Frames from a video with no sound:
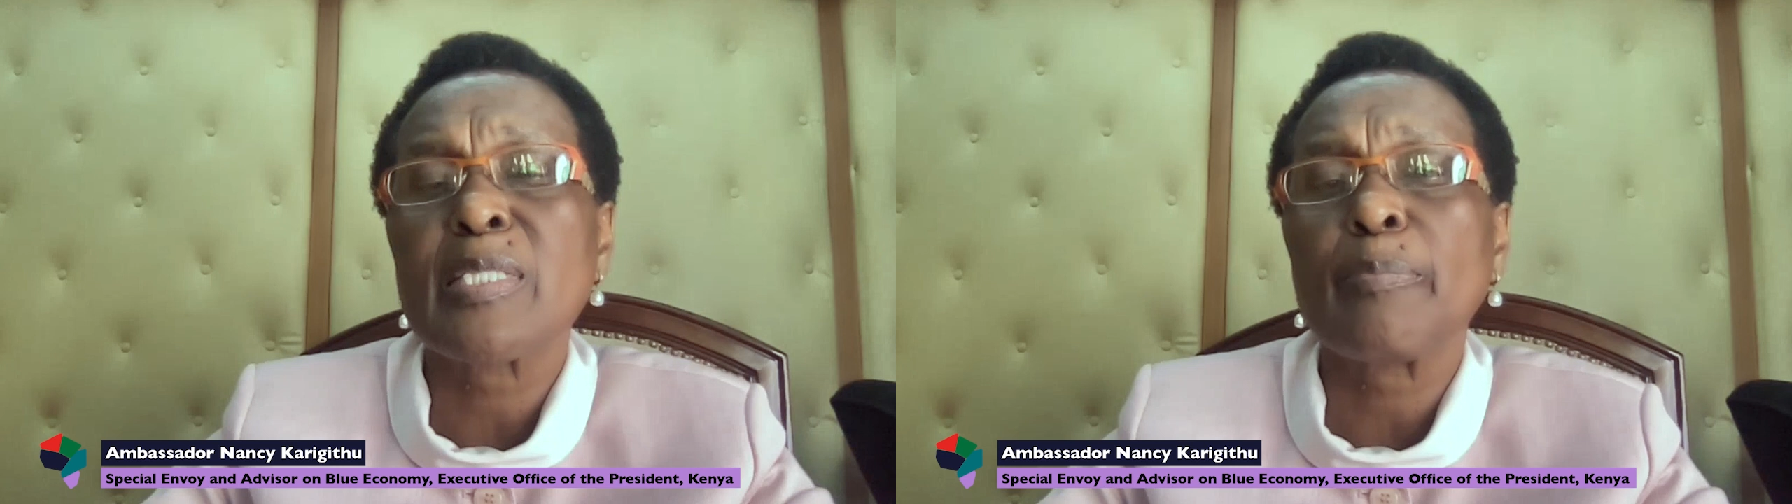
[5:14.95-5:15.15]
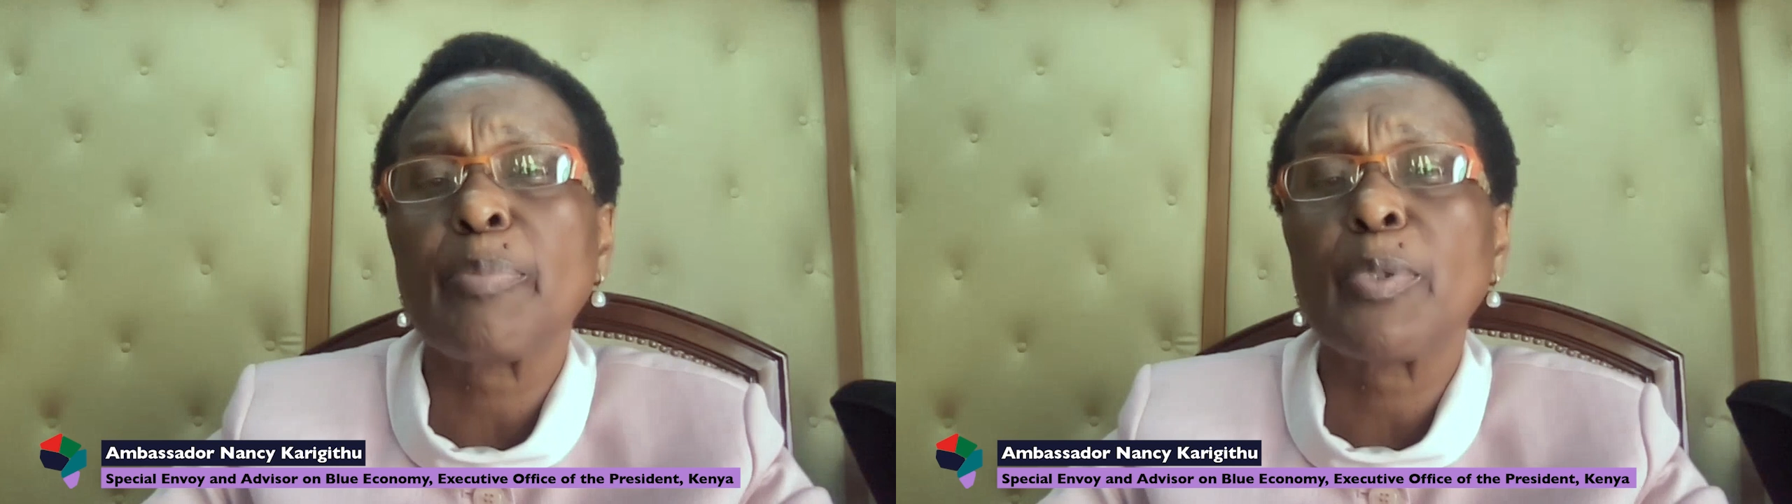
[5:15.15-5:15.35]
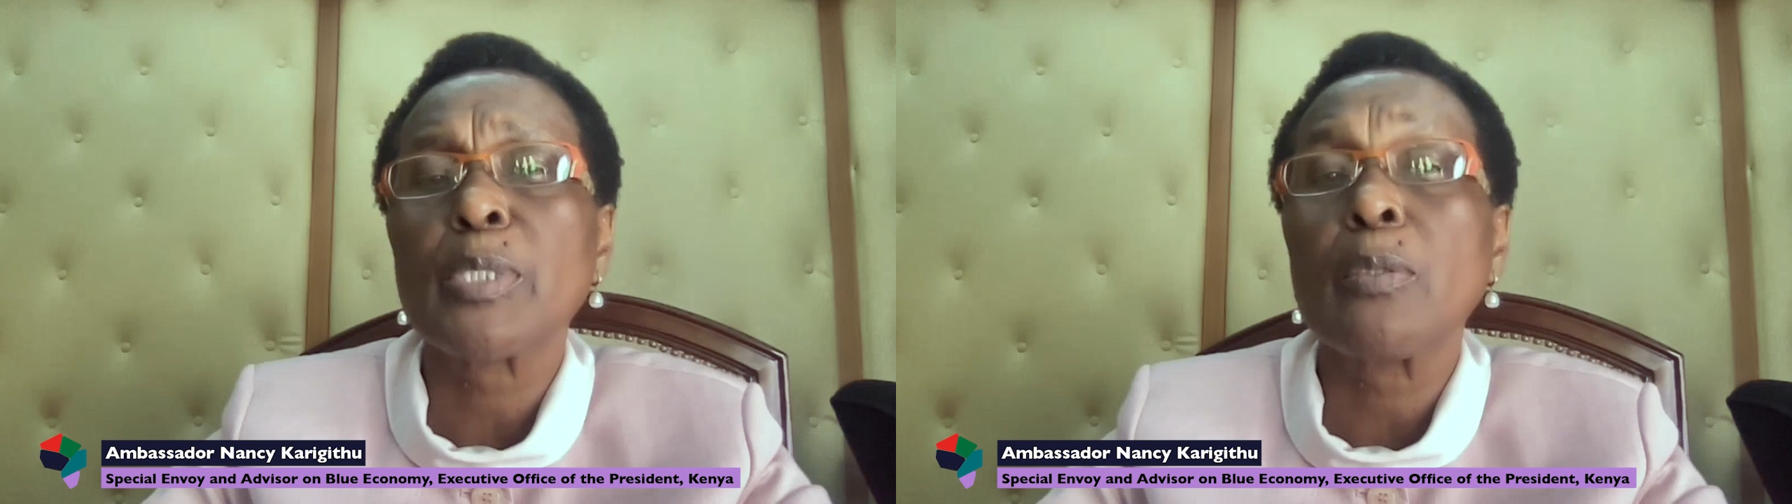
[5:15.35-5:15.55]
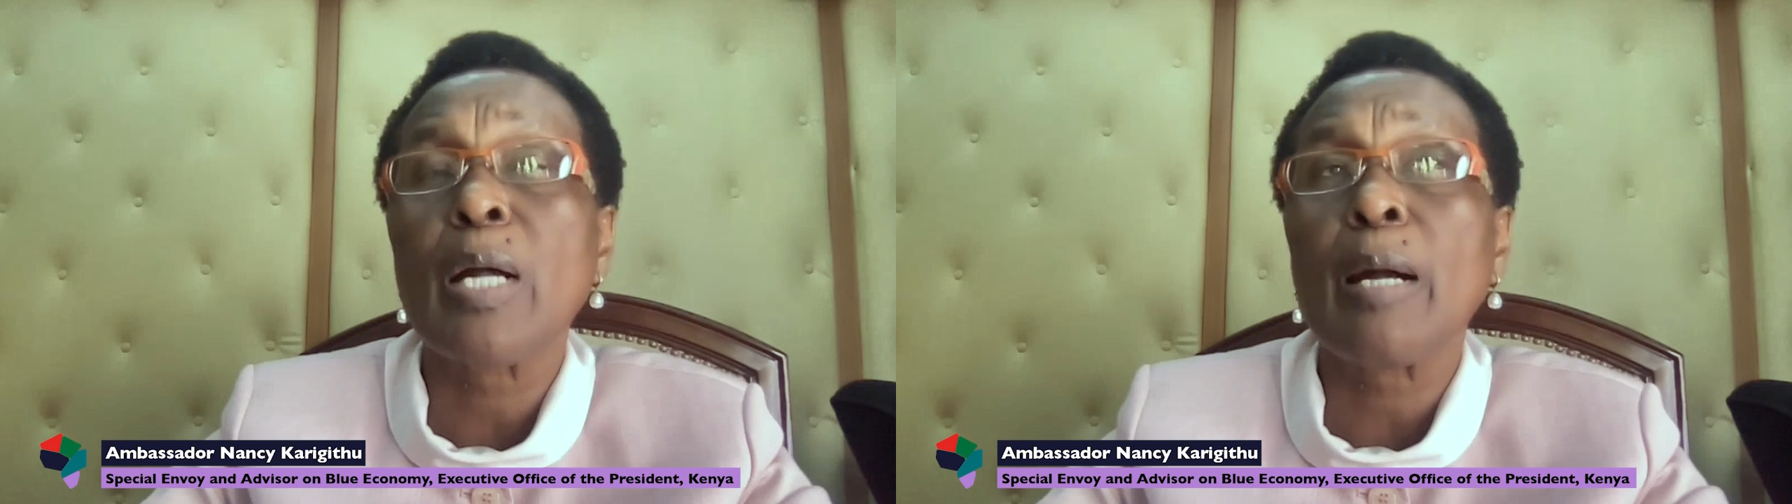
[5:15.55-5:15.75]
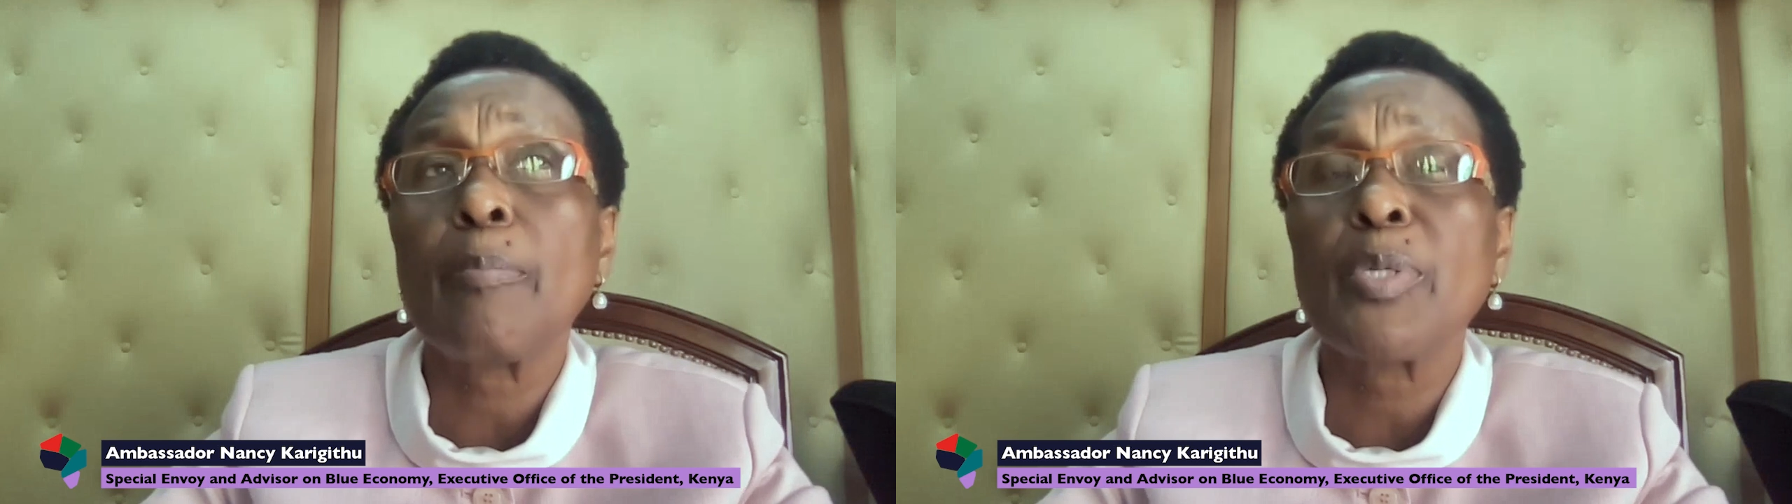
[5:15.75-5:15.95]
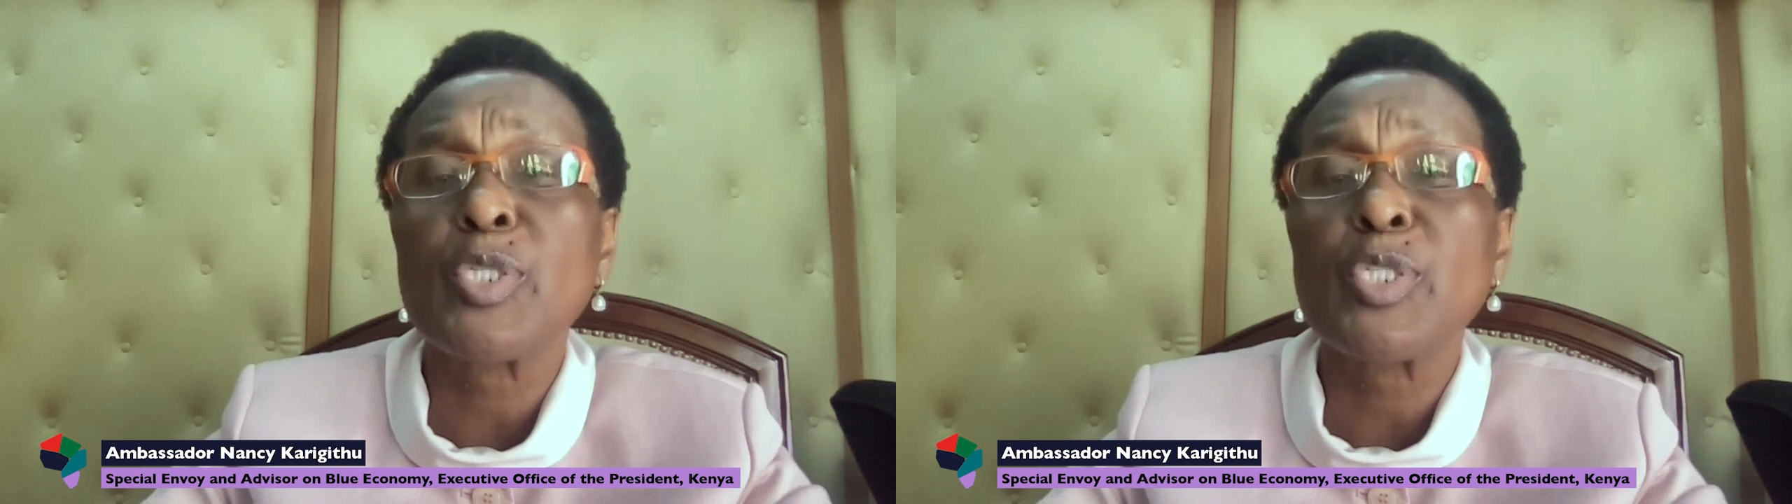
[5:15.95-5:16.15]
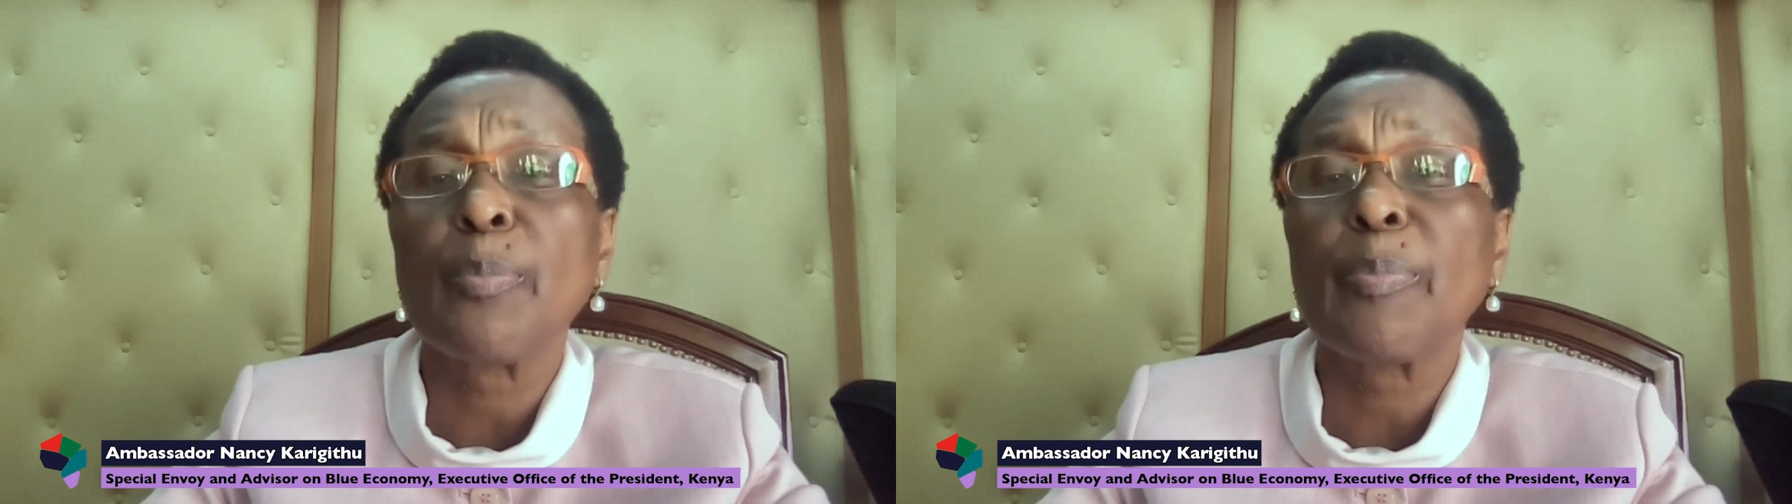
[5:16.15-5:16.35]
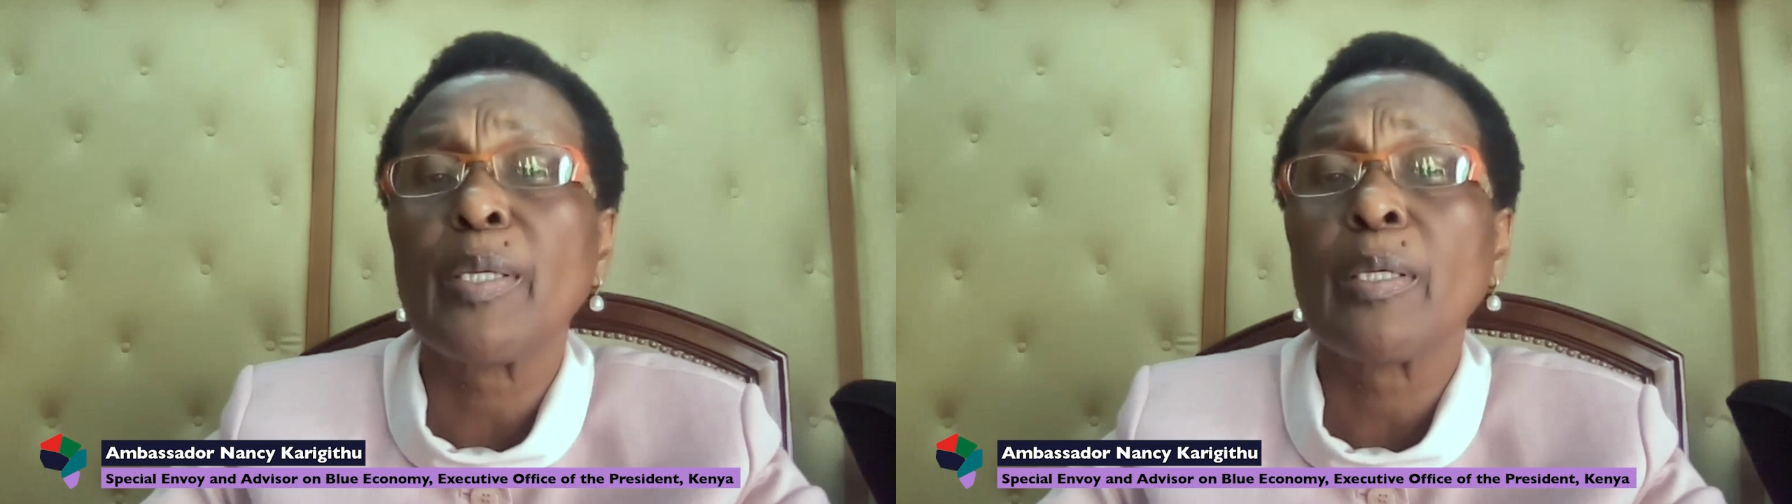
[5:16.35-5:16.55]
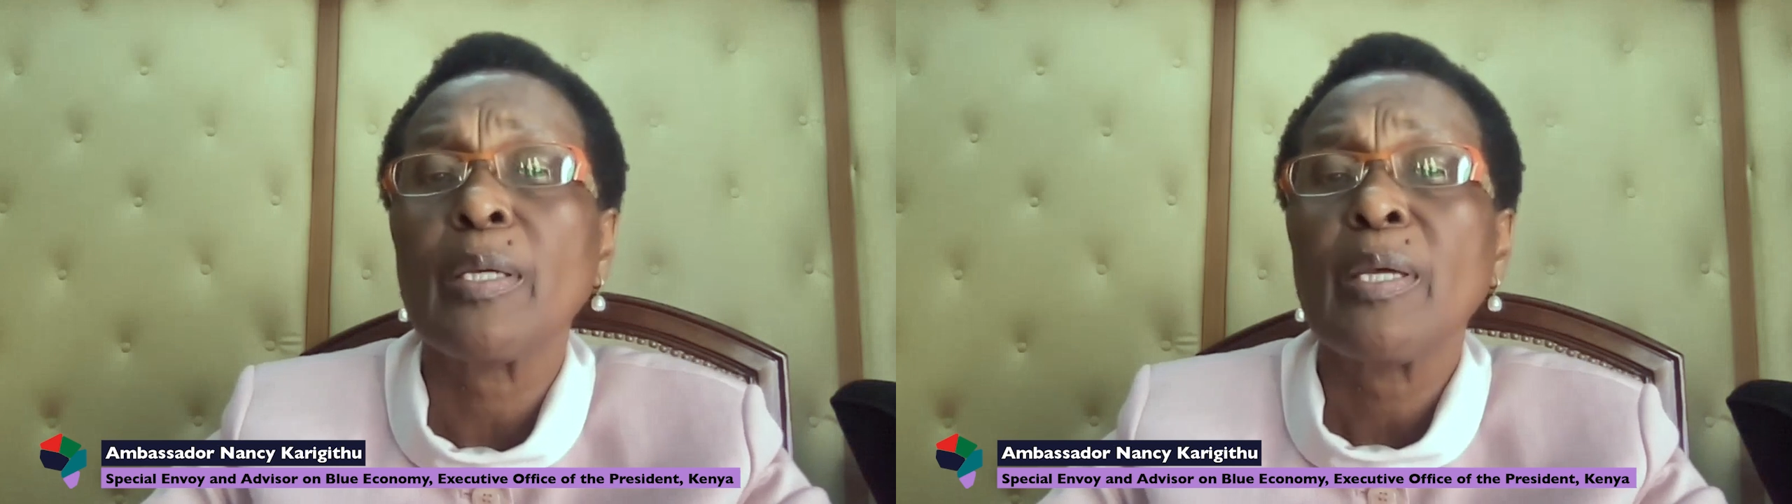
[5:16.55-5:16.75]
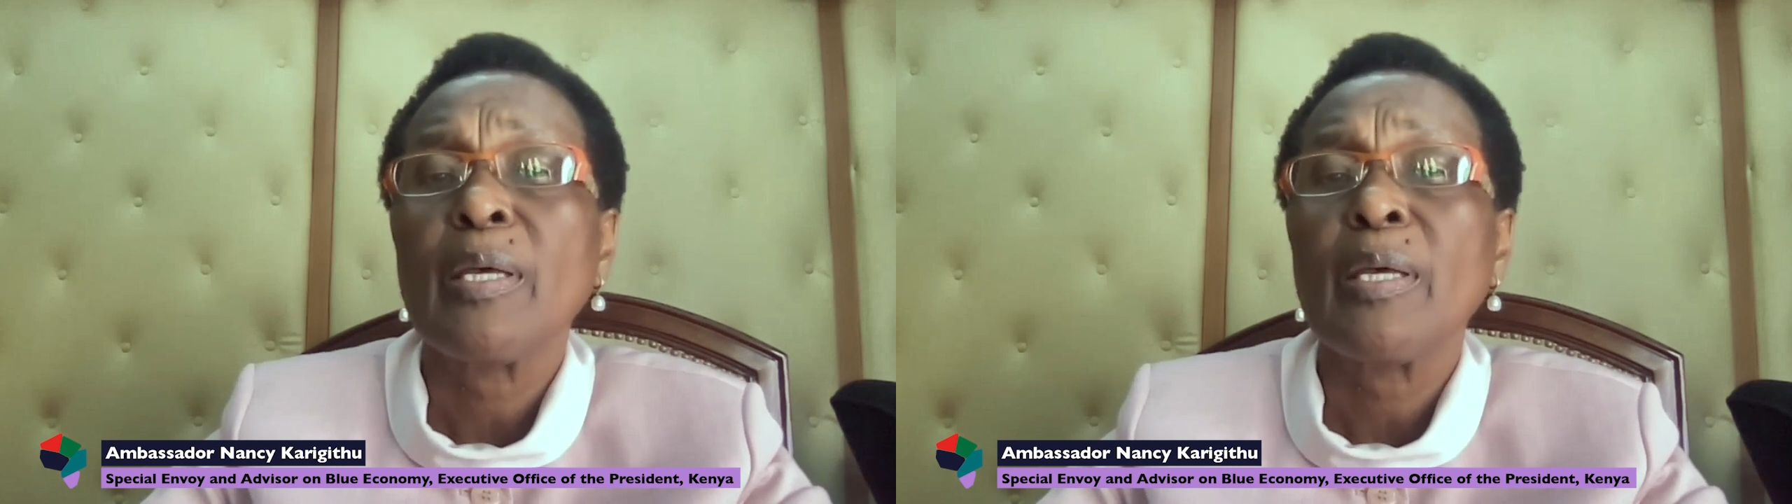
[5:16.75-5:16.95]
support low carbon shipping,